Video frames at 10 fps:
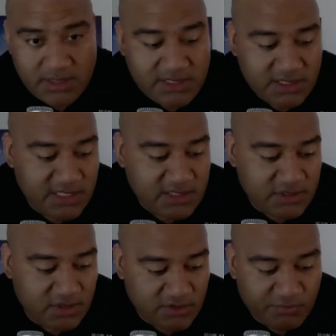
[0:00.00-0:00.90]
and
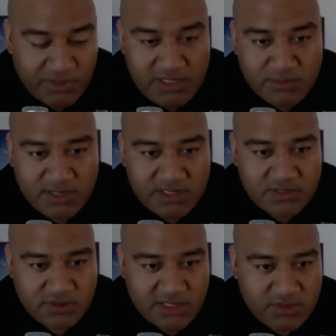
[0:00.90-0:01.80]
that's who you've been, man.
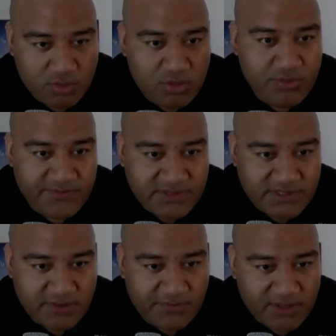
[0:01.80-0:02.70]
That's all we've
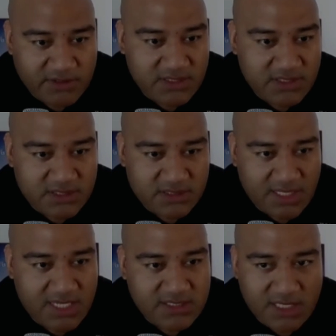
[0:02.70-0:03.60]
seen throughout this
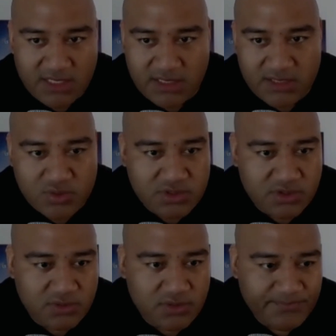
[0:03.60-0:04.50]
last 8 years or
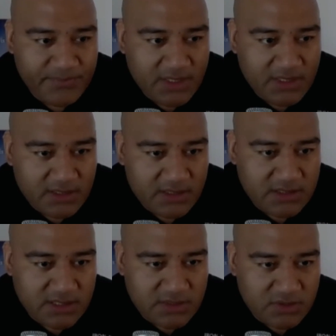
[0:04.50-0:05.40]
so.
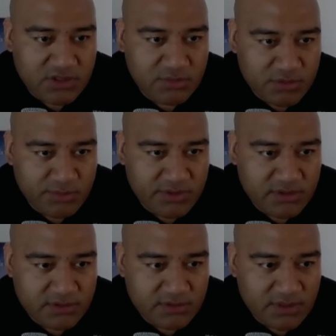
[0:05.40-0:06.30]
It's just your
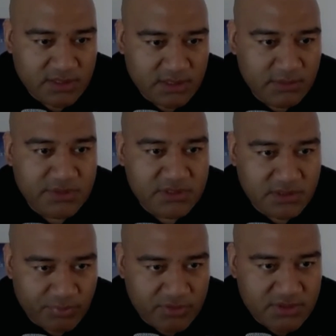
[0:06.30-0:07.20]
commitment, right? Commitment to
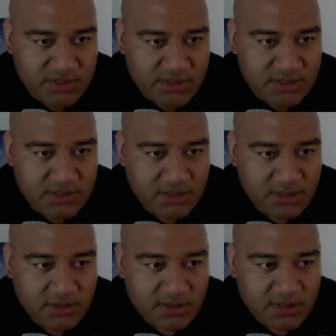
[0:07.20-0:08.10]
the process,
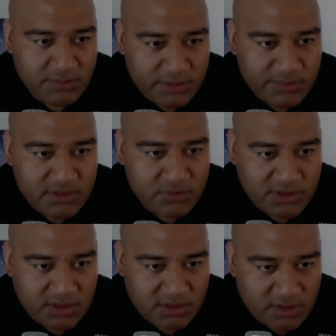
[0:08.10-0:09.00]
commitment to
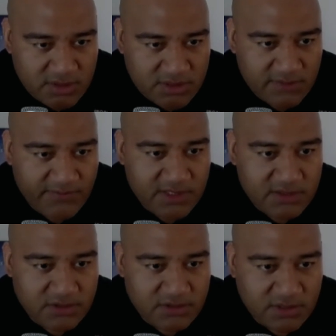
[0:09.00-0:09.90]
what the coaches
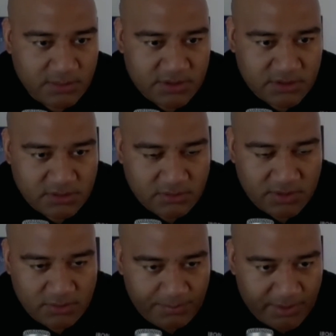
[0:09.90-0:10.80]
advise you, commitment to
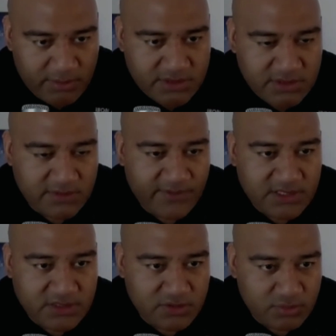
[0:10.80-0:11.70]
what your parents are
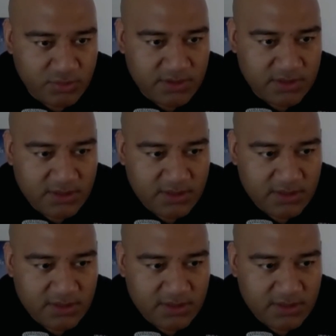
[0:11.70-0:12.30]
advising you with.